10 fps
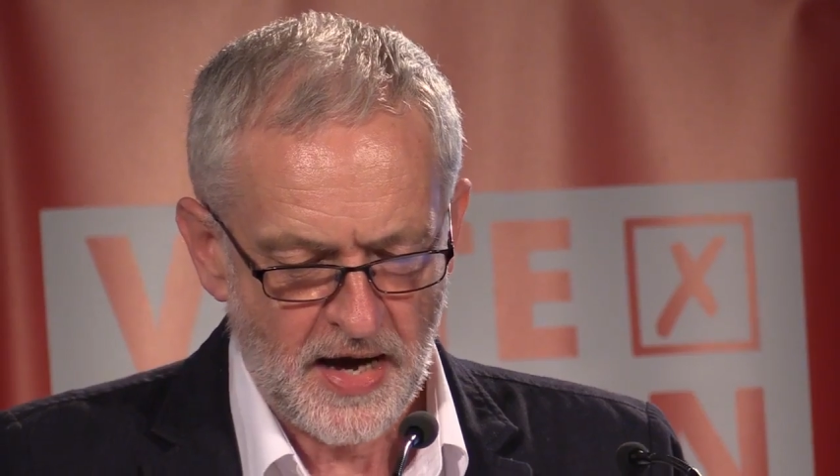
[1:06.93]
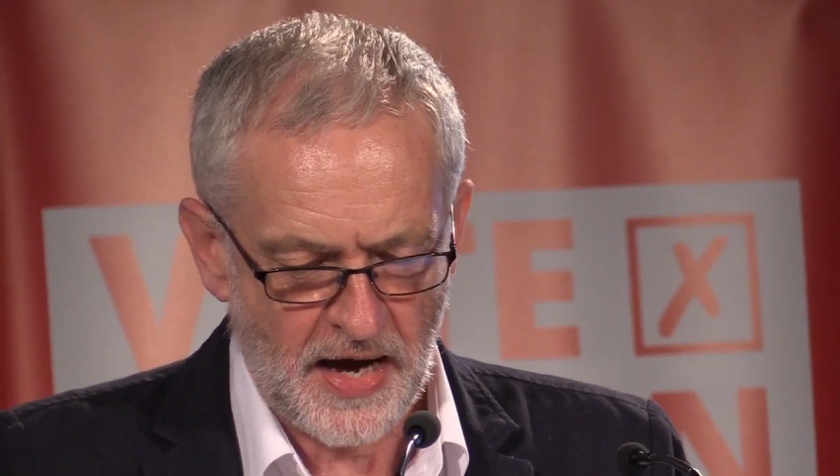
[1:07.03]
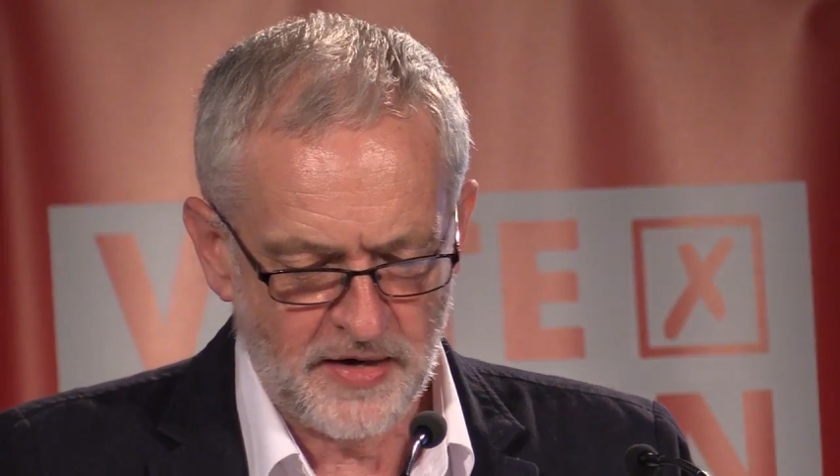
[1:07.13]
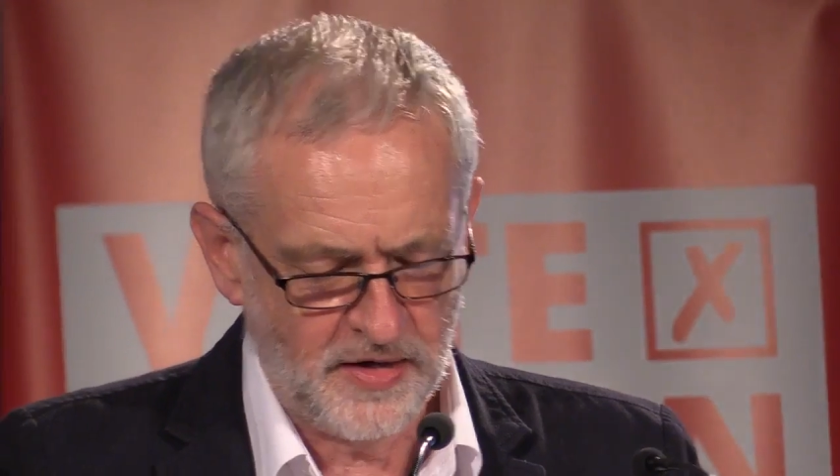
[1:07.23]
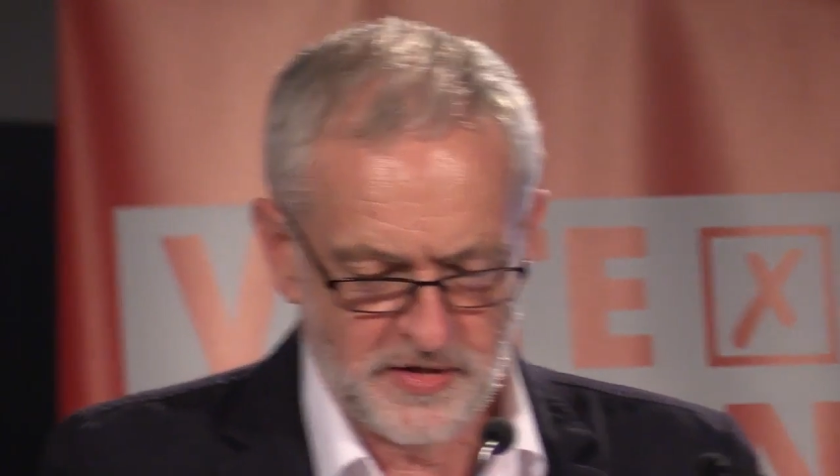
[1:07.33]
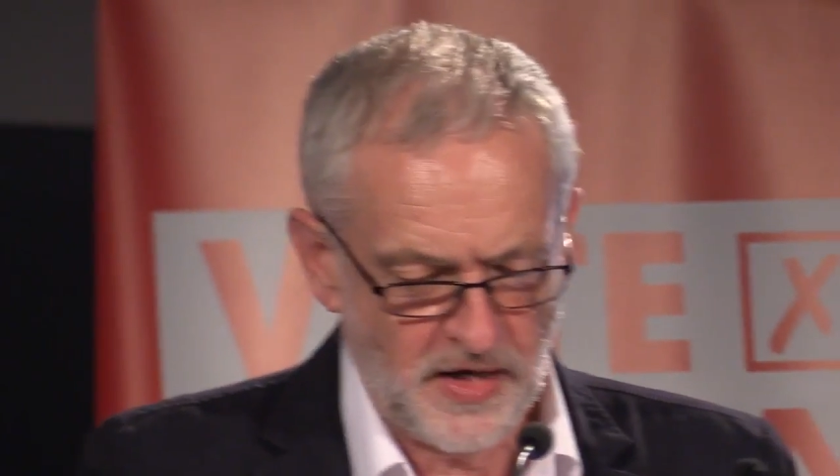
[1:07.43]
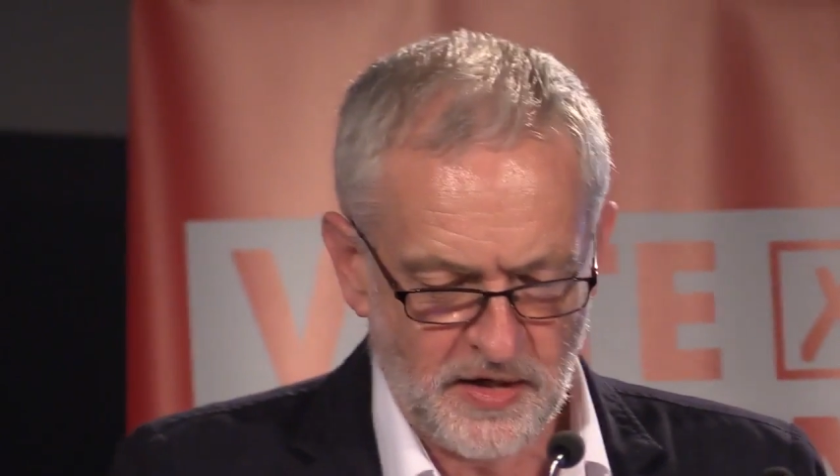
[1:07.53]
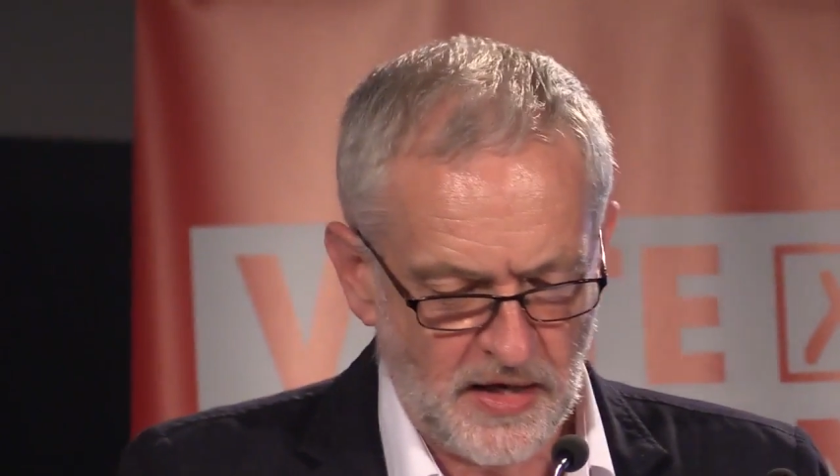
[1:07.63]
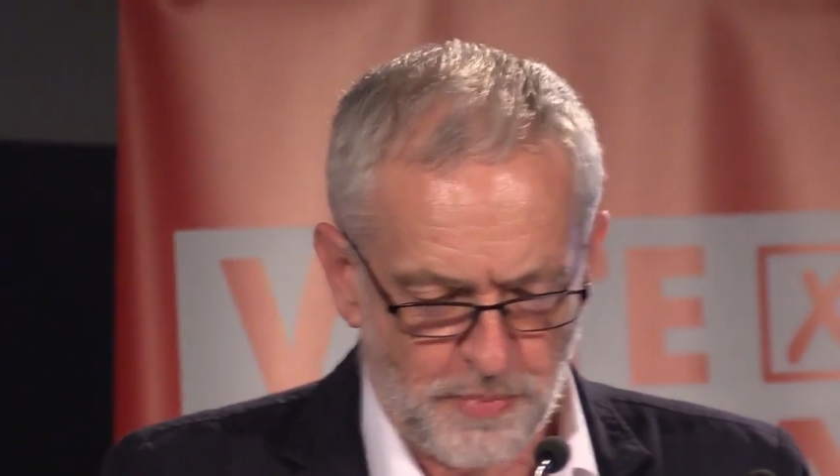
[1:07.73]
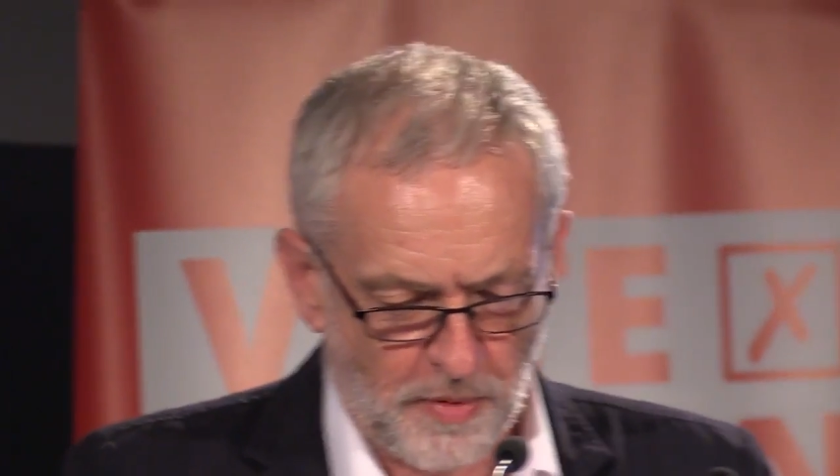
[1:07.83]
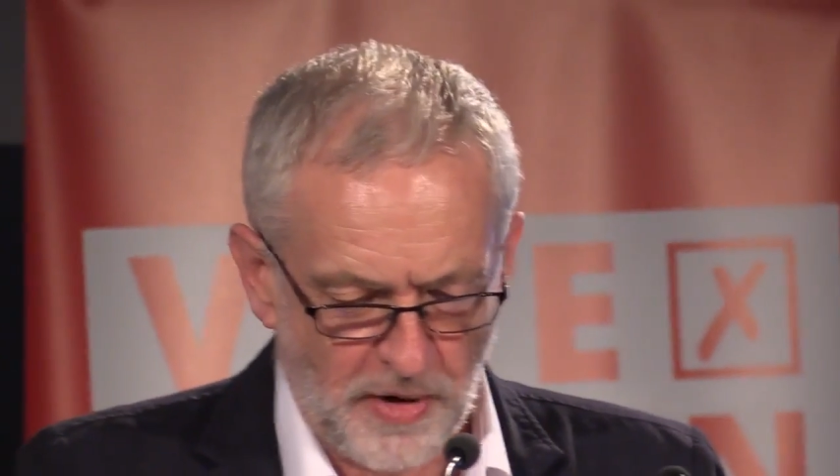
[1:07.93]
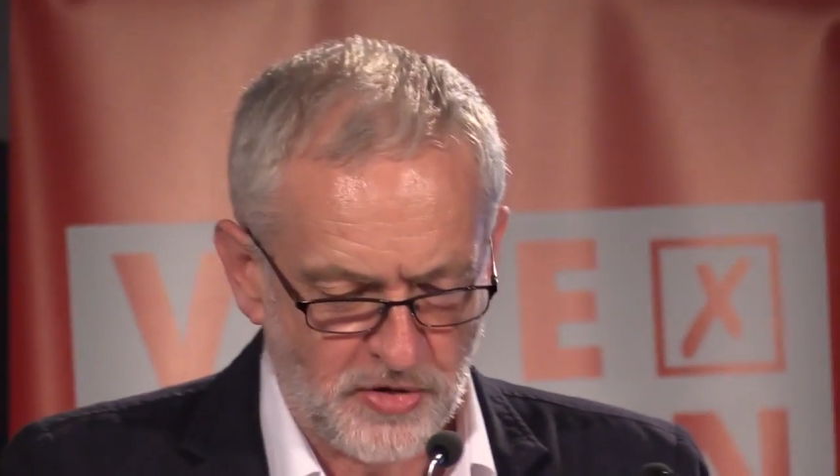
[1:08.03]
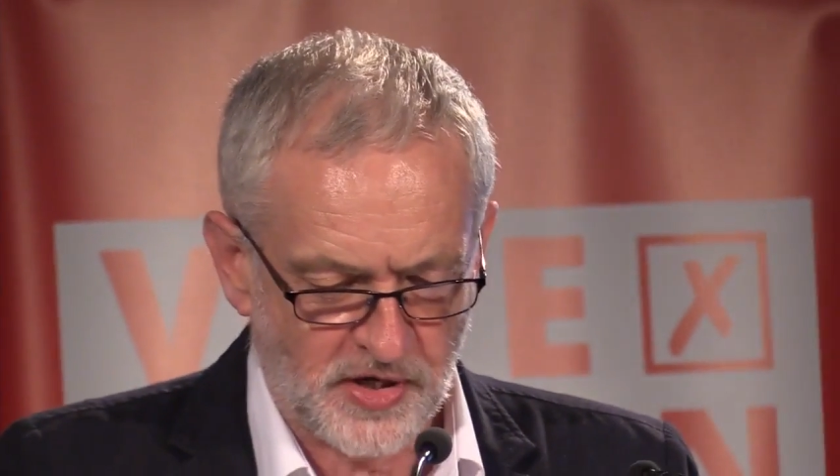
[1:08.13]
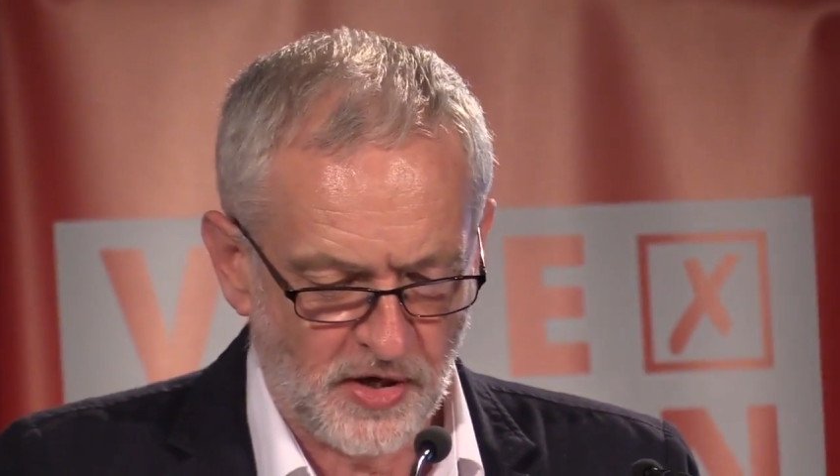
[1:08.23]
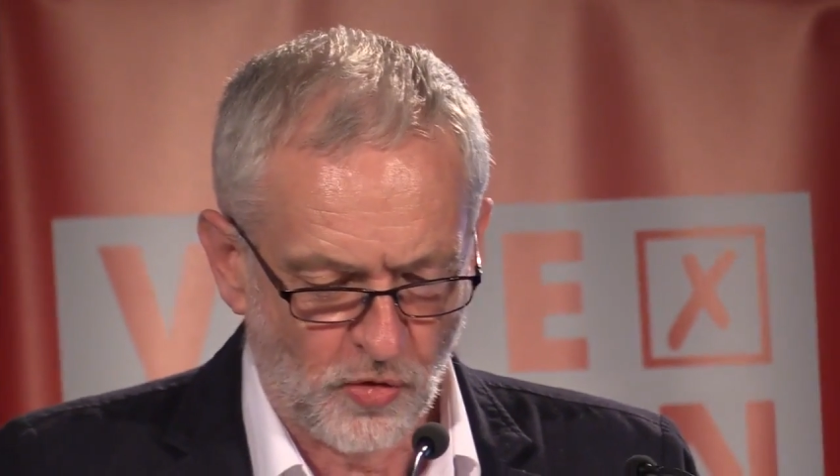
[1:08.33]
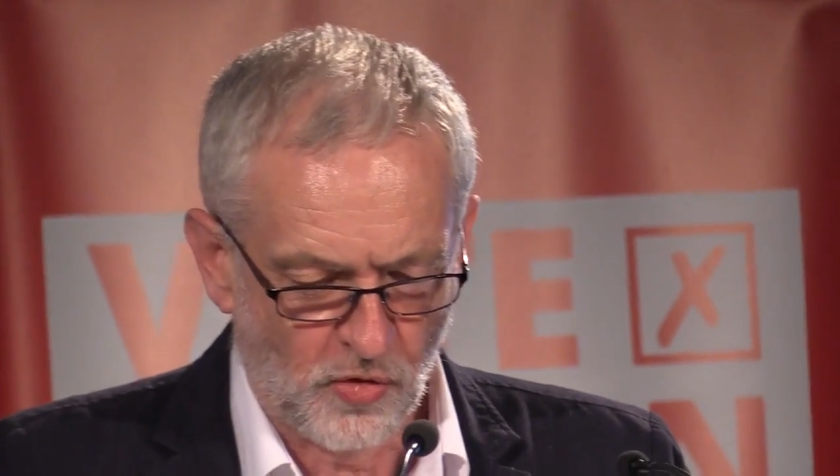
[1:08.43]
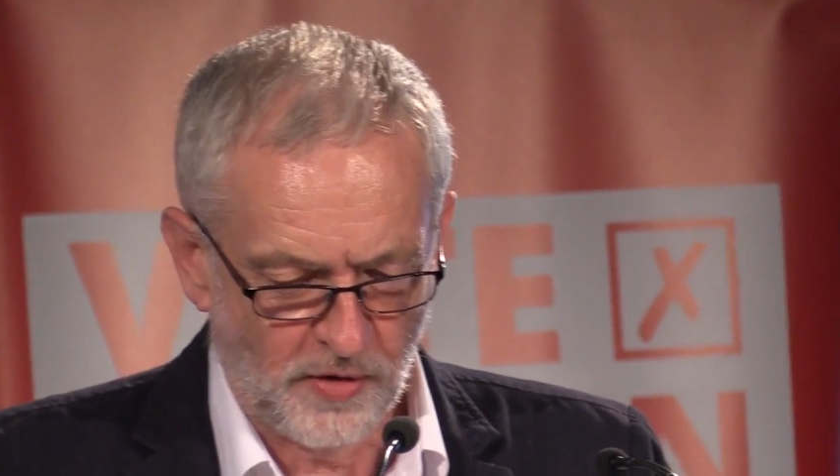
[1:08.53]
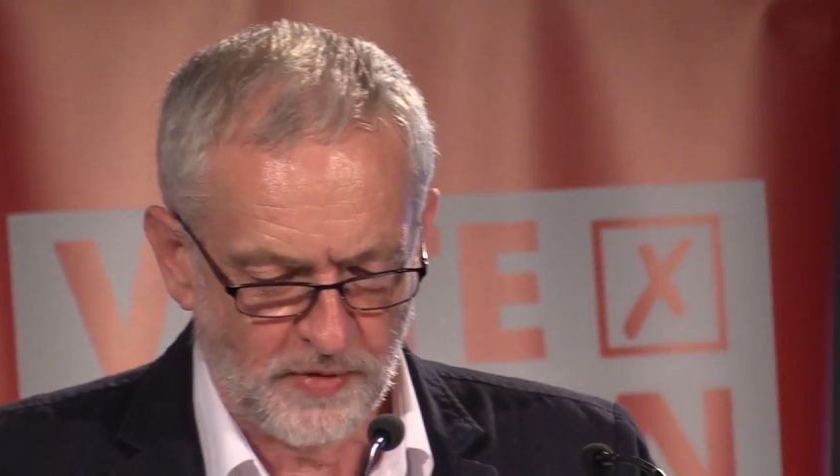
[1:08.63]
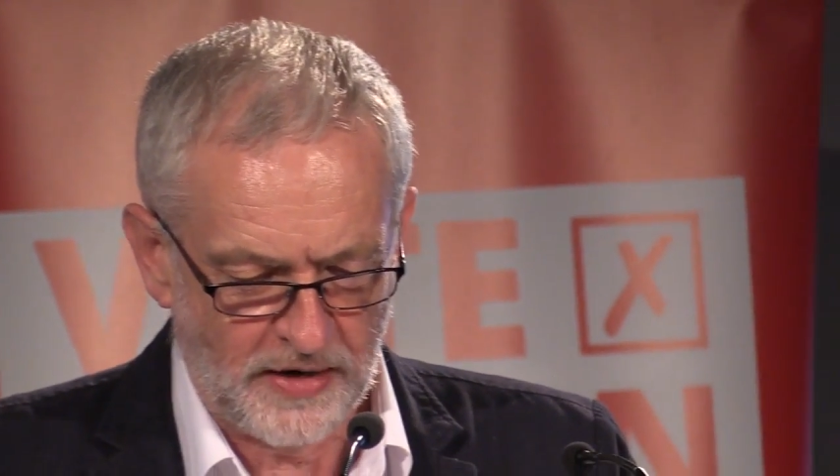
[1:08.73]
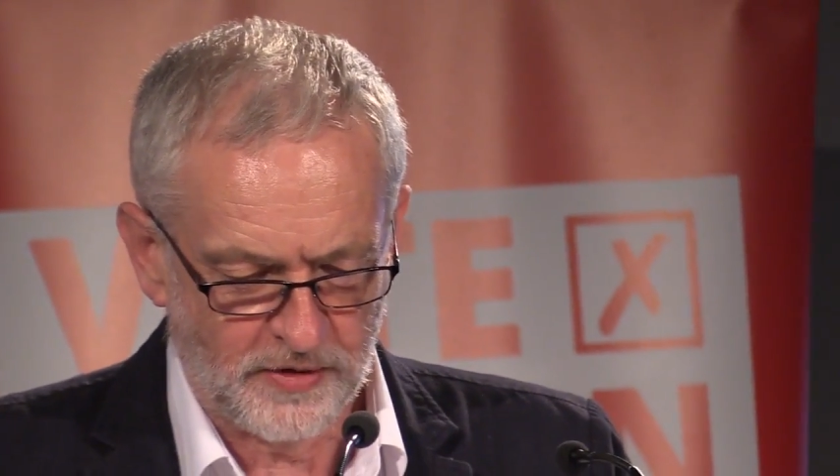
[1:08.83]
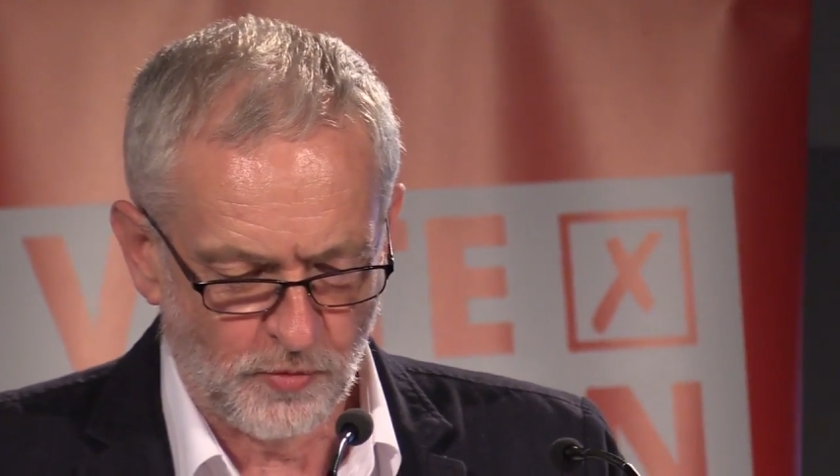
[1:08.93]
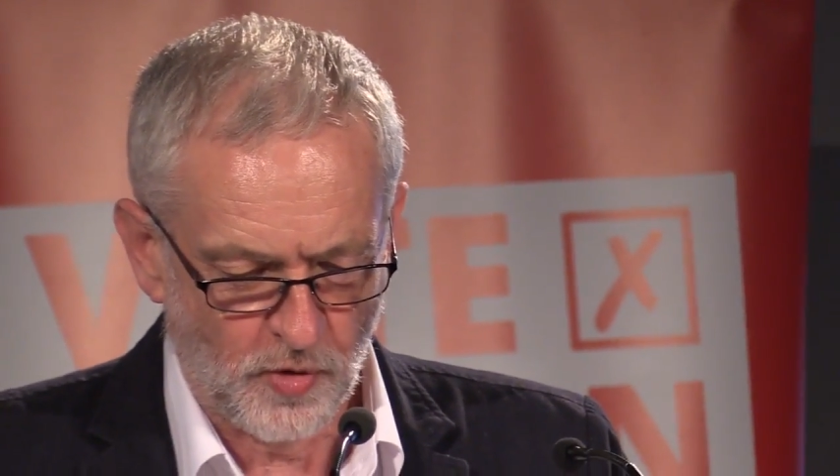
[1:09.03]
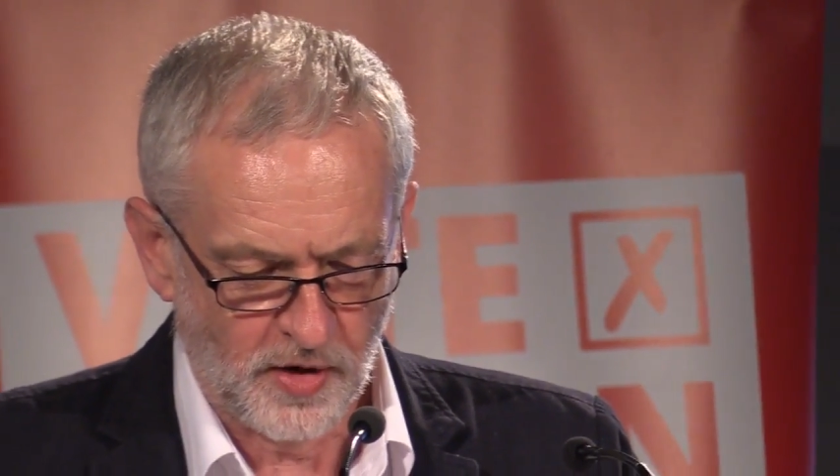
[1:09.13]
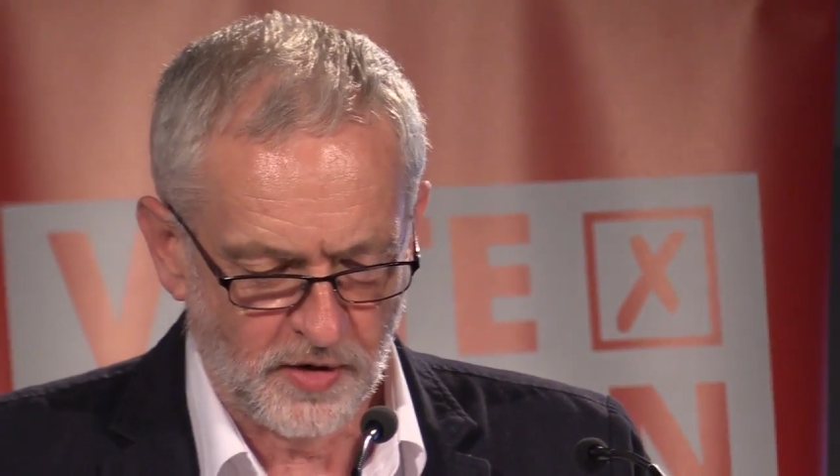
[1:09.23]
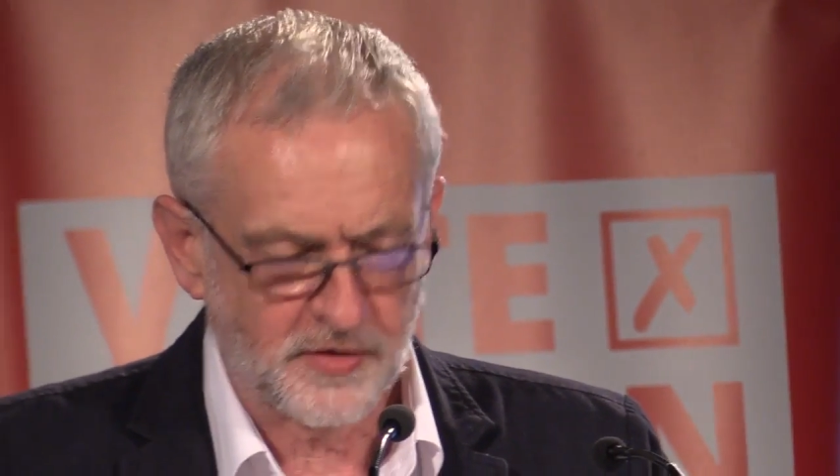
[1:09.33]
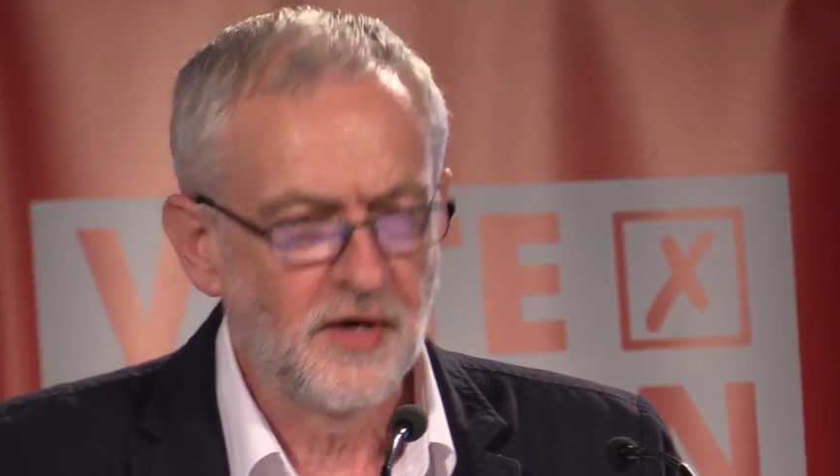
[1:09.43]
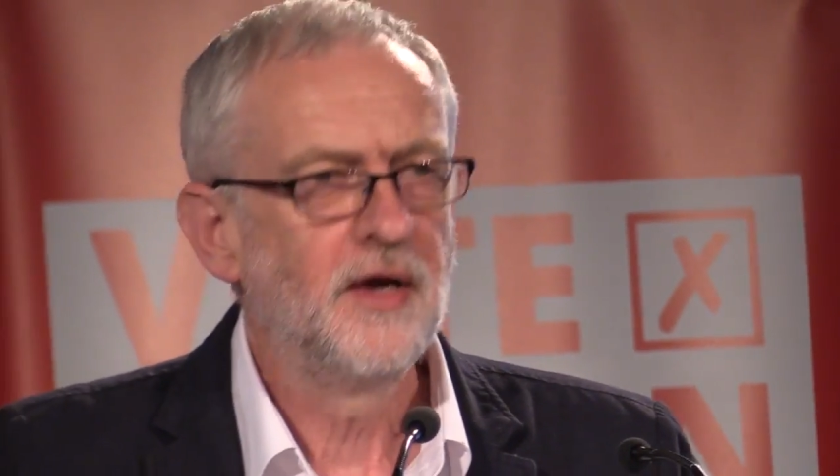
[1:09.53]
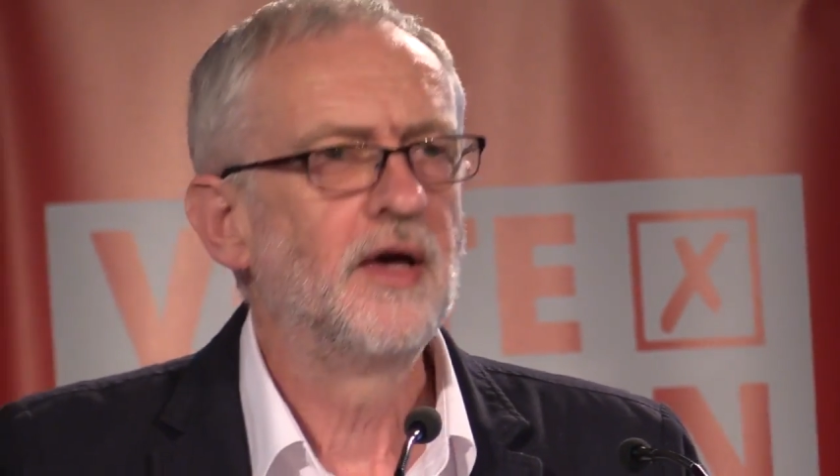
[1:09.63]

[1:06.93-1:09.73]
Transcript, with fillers: and indeed they're promoting it all around the world.